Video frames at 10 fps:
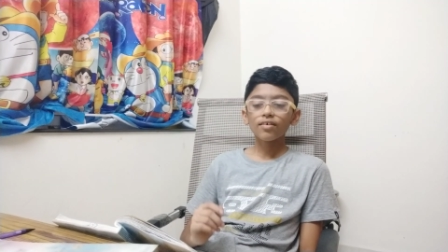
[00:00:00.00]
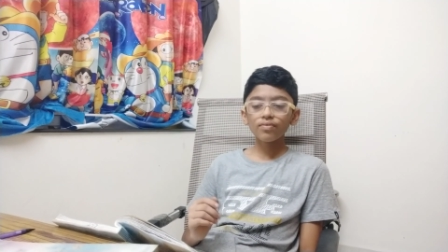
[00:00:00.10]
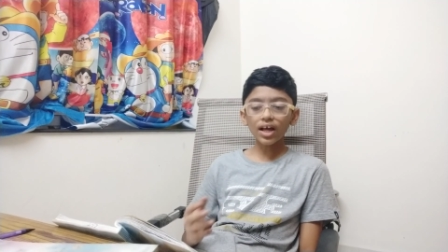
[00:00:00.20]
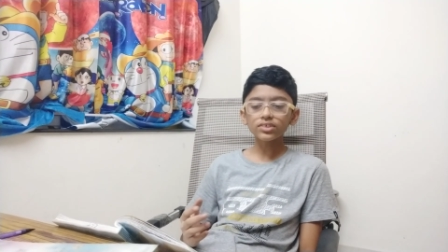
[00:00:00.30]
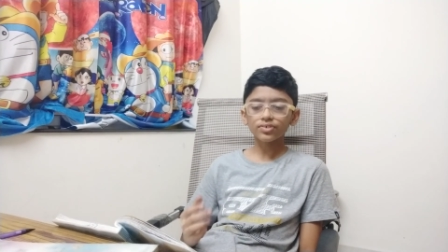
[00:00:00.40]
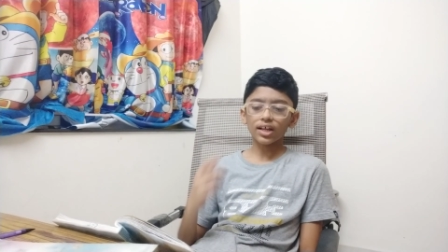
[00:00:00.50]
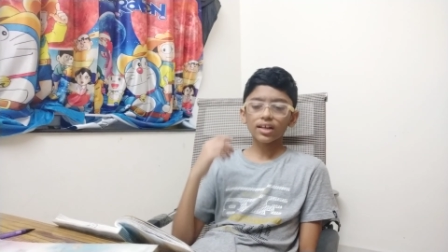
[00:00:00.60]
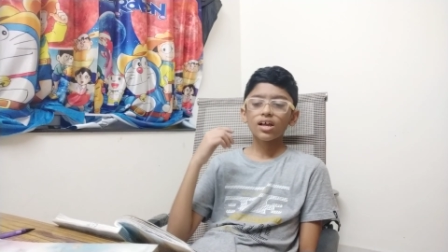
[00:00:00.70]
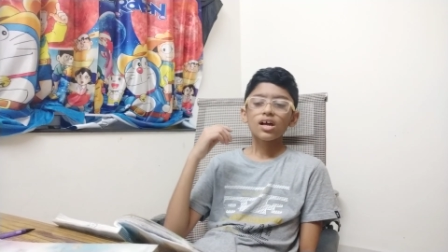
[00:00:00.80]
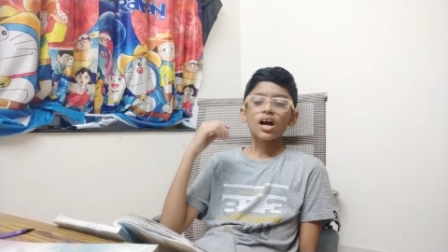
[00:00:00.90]
Flash flood,
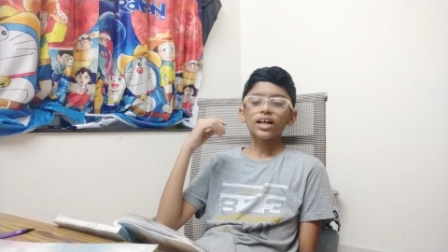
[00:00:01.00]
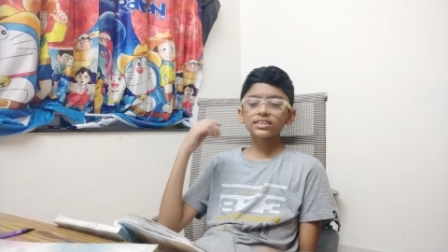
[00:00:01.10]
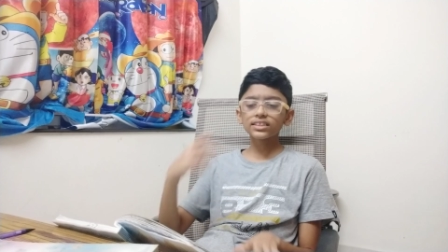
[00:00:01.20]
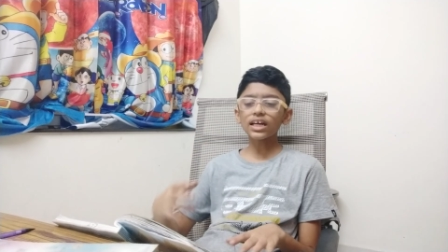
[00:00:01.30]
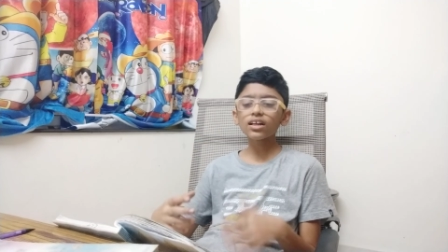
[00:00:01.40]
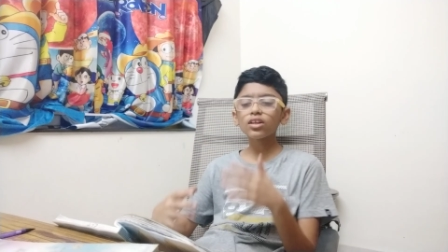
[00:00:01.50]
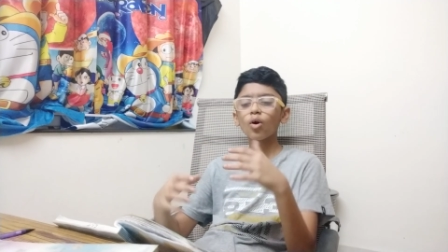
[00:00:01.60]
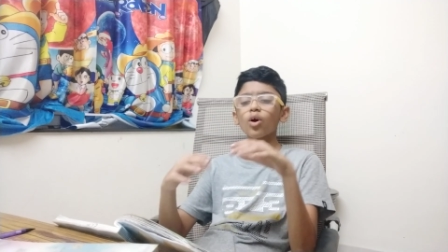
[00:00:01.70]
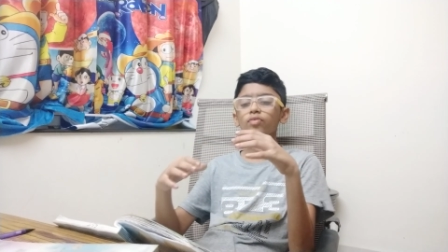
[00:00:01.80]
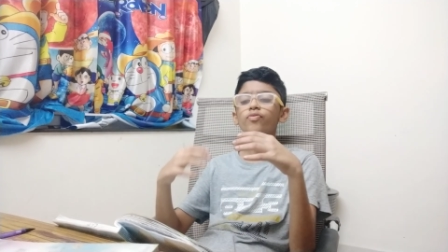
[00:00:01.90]
a sudden
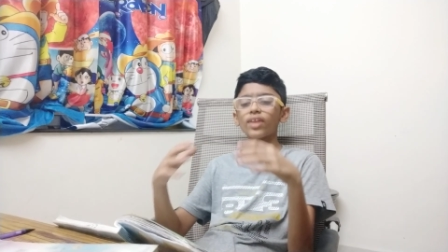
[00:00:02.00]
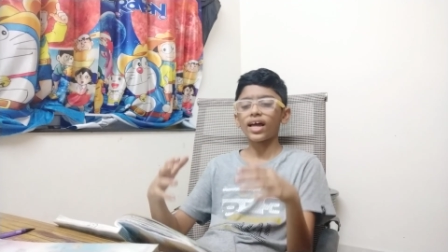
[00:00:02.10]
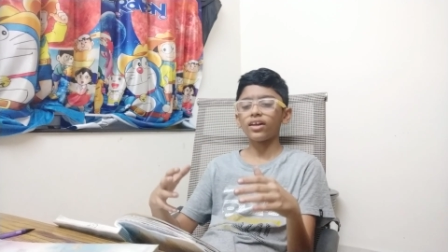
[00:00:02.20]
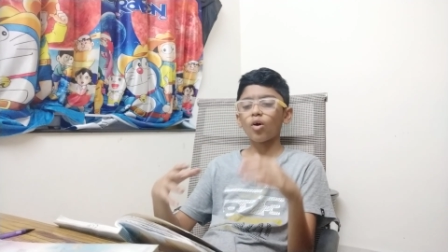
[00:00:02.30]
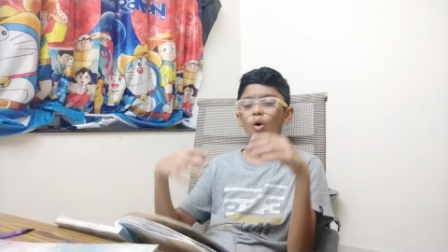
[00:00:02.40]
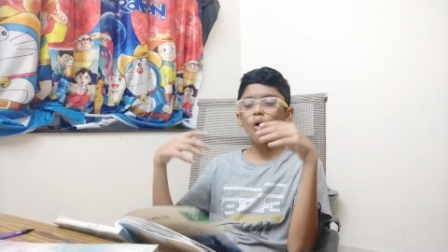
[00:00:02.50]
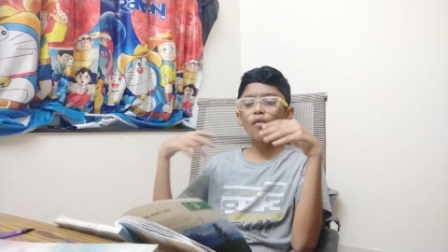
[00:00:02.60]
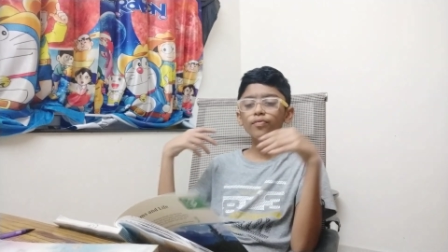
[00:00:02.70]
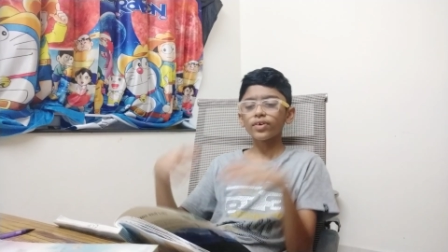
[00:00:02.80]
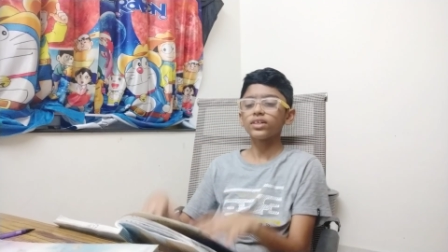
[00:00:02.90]
local flood
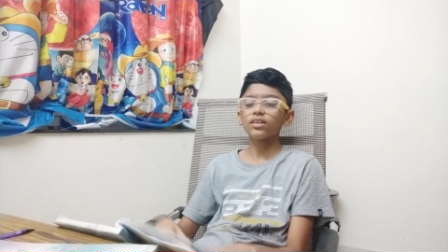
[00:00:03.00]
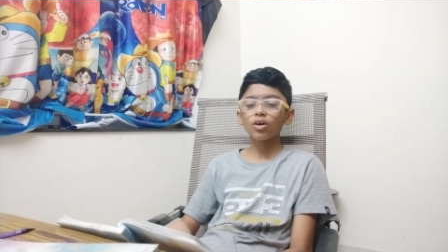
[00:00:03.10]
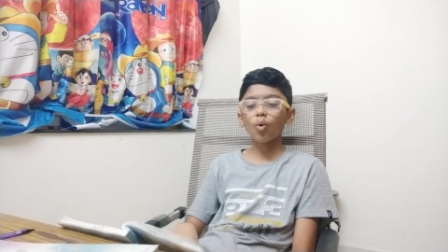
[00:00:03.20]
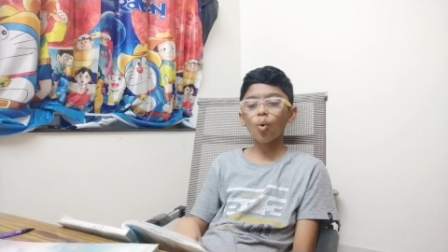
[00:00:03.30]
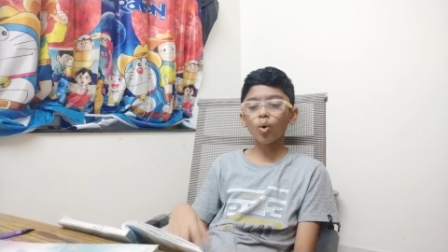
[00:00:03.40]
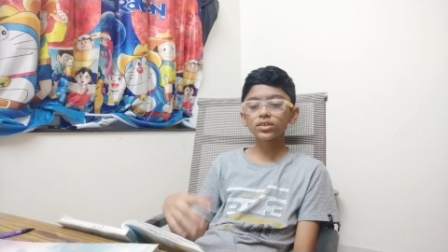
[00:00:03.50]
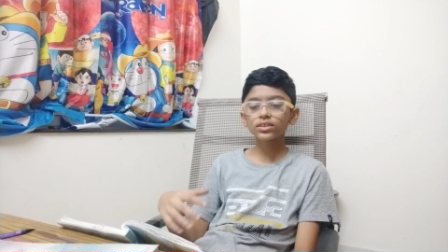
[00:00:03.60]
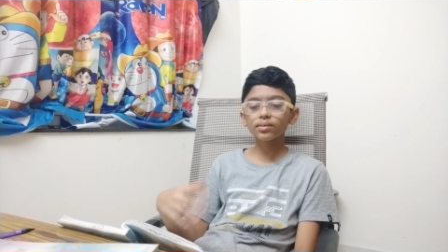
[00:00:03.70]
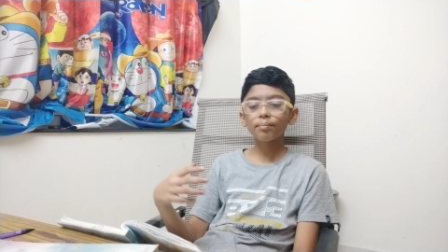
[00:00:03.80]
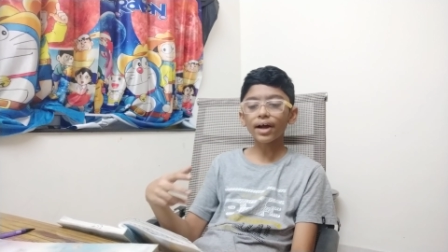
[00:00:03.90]
often
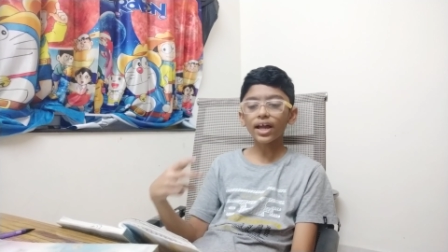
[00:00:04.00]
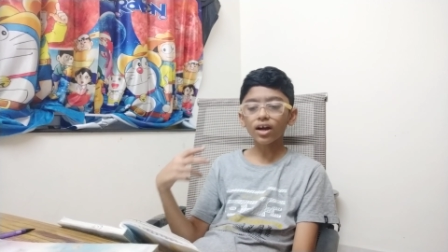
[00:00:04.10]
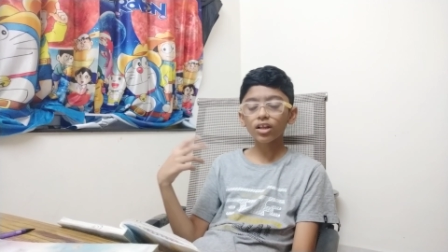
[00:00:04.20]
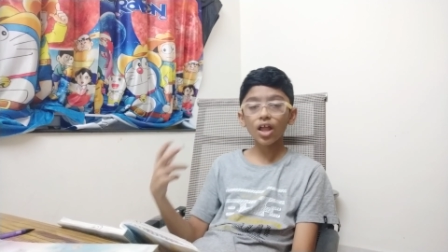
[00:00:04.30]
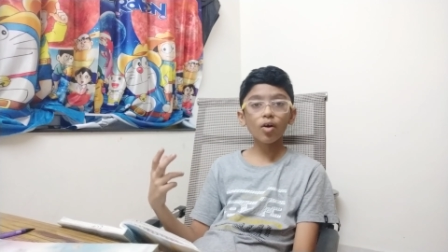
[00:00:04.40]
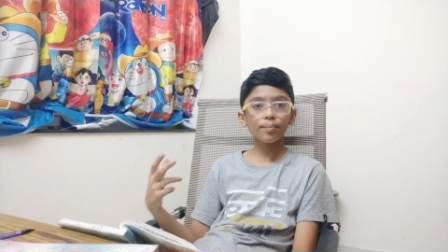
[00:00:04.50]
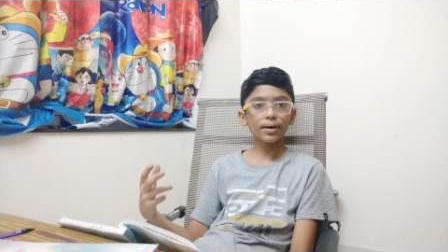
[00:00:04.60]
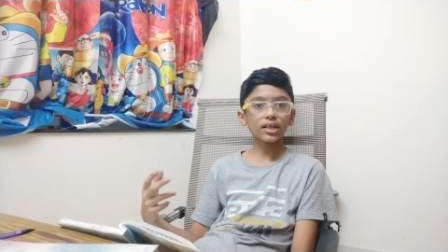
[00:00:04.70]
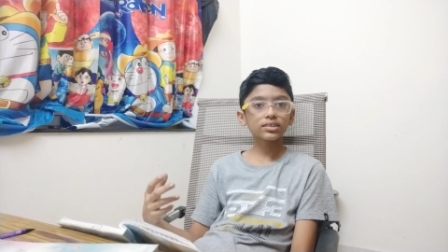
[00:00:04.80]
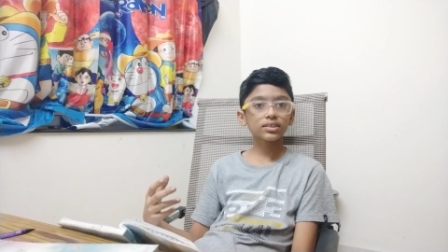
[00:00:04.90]
caused by a
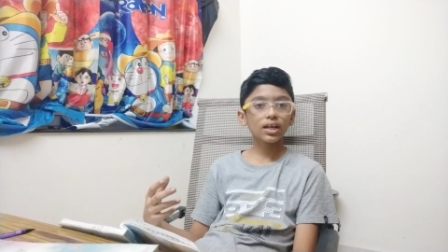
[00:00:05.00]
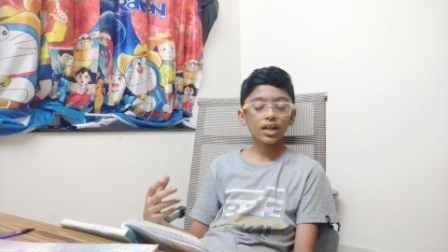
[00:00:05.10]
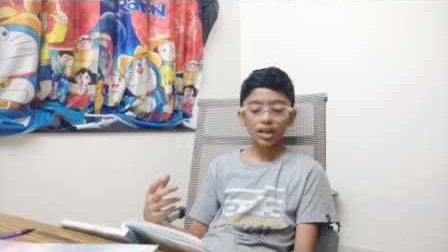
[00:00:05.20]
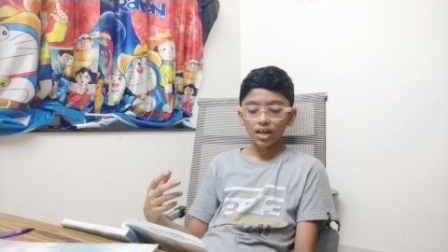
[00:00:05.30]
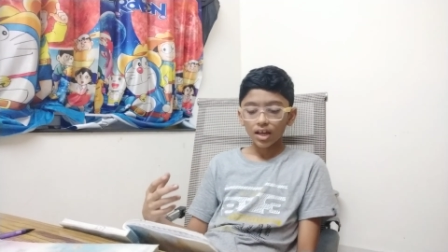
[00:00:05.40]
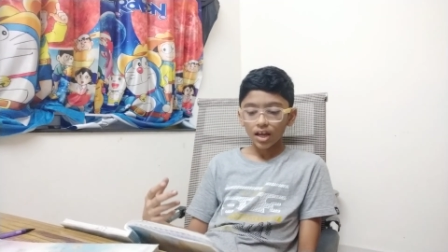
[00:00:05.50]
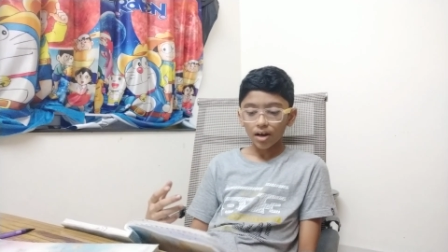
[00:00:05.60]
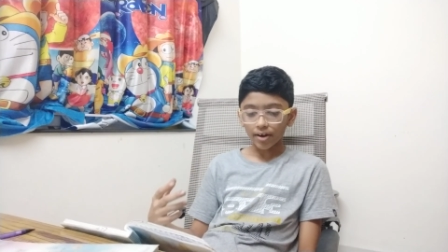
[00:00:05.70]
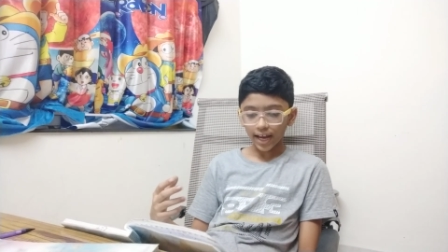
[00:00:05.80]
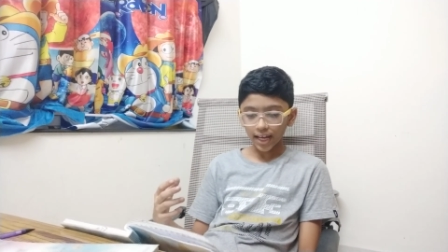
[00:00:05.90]
cloudburst.
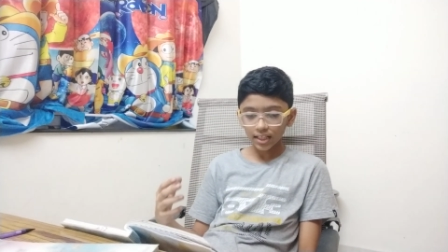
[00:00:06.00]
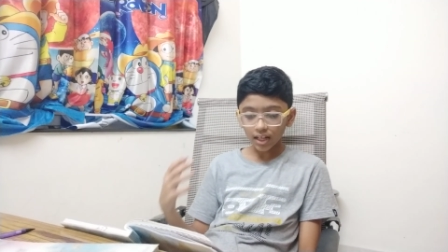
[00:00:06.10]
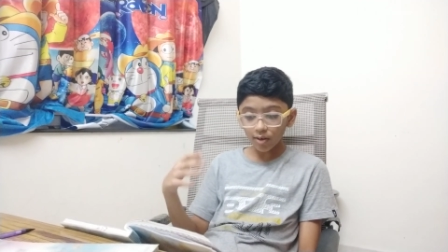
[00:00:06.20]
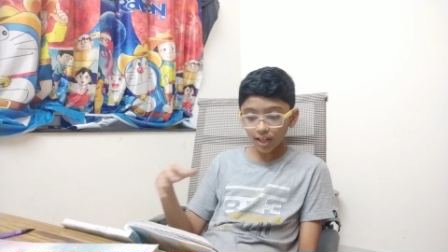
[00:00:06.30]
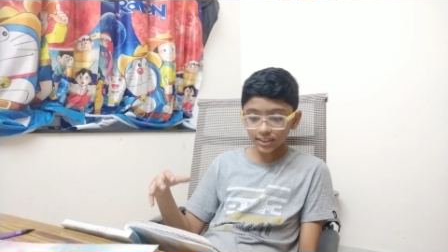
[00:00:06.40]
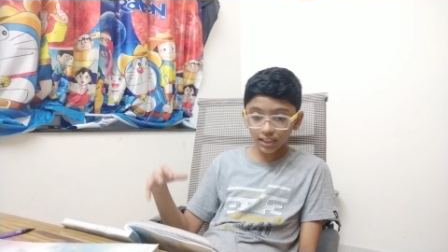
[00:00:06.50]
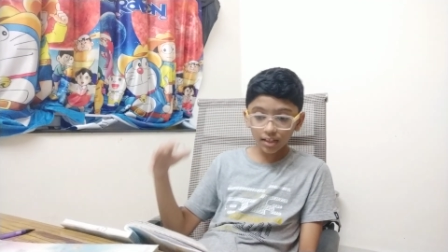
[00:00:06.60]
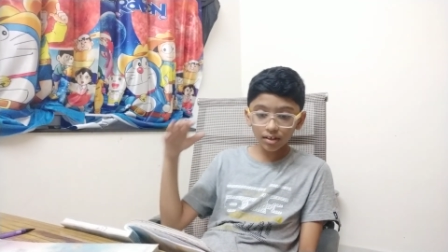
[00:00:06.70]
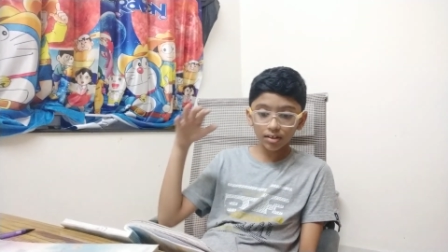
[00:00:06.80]
Okay, now let's see the